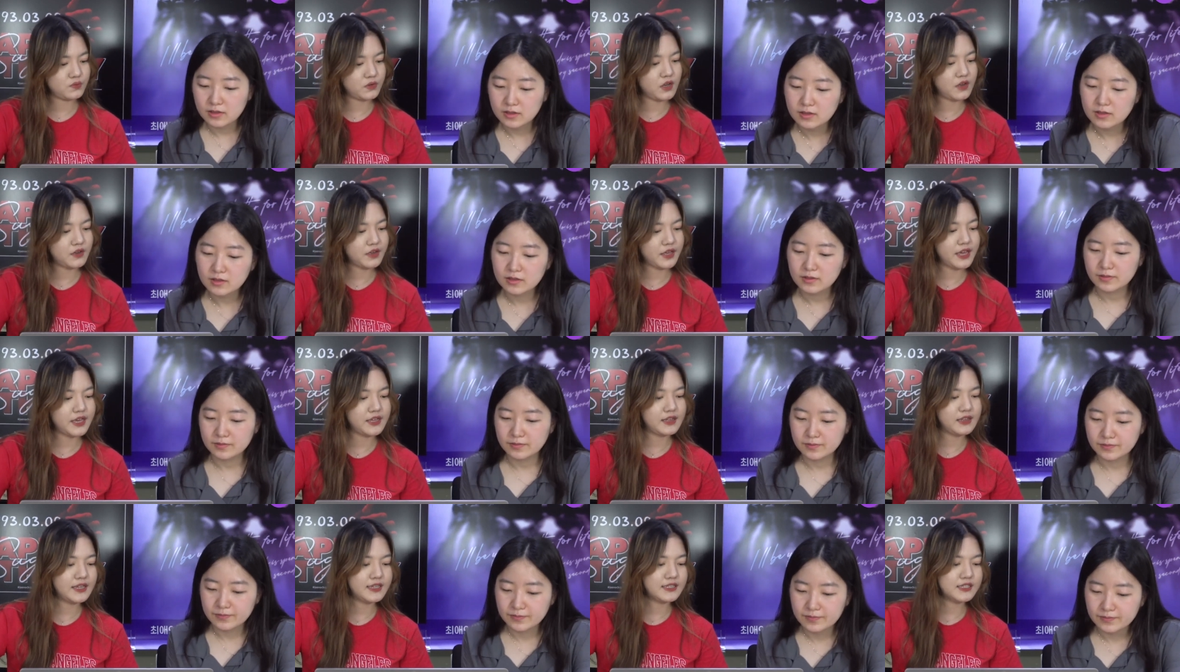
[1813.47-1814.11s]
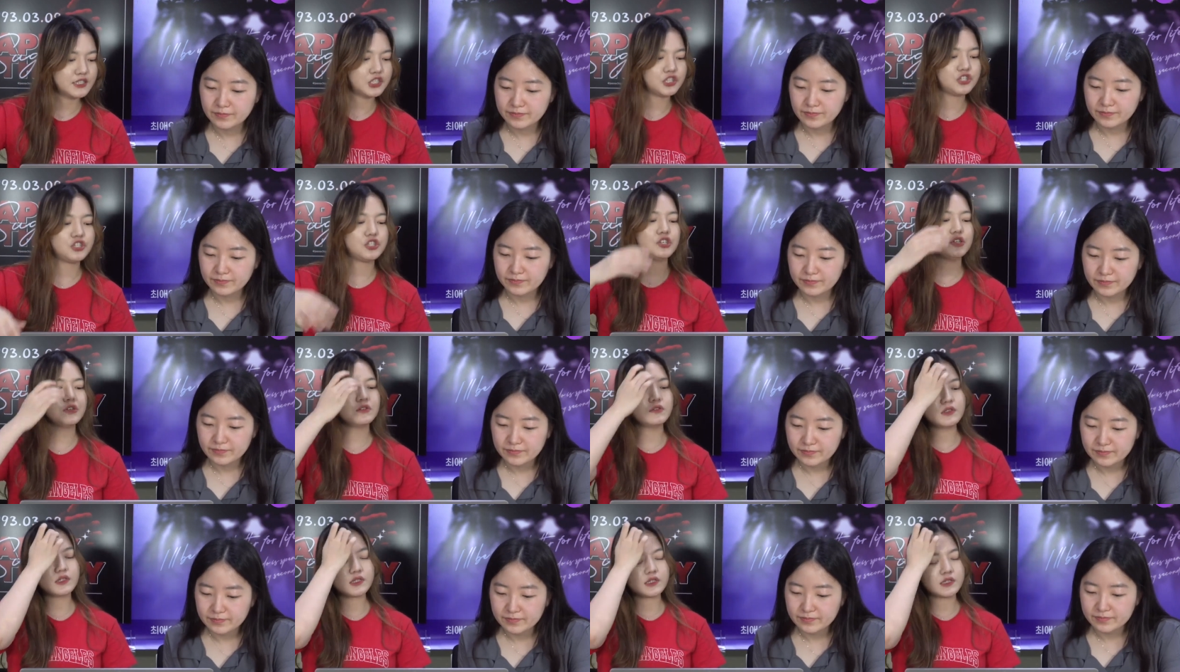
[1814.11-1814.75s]
Speaker 1: Okay, let's
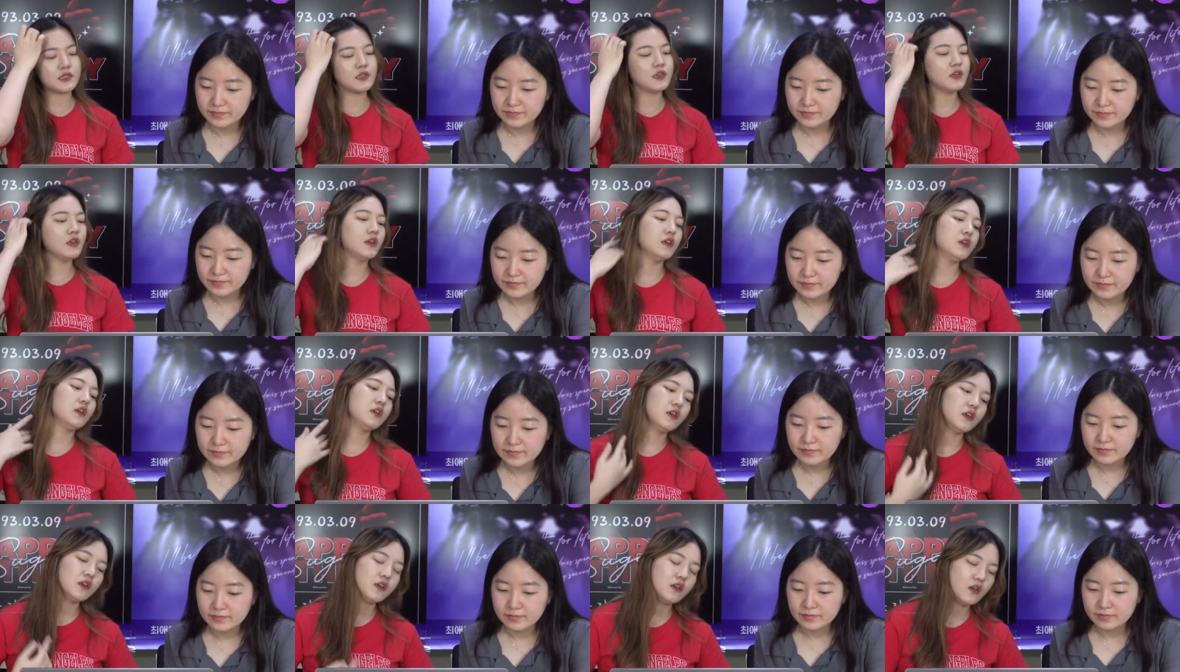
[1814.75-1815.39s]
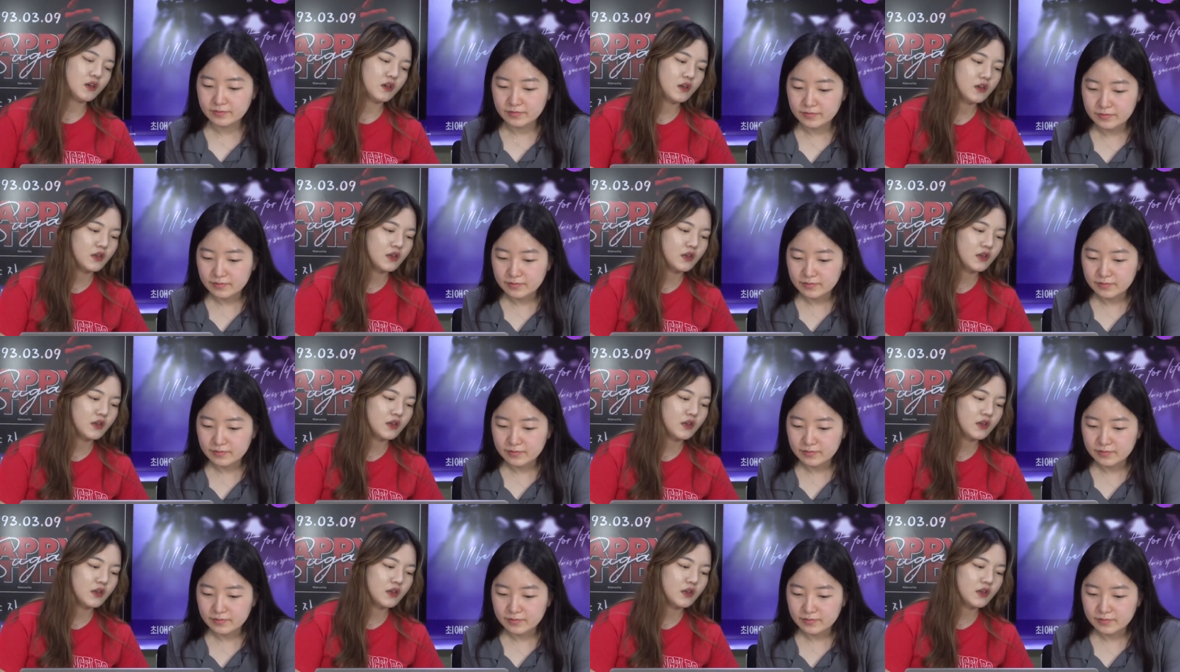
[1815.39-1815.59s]
choose the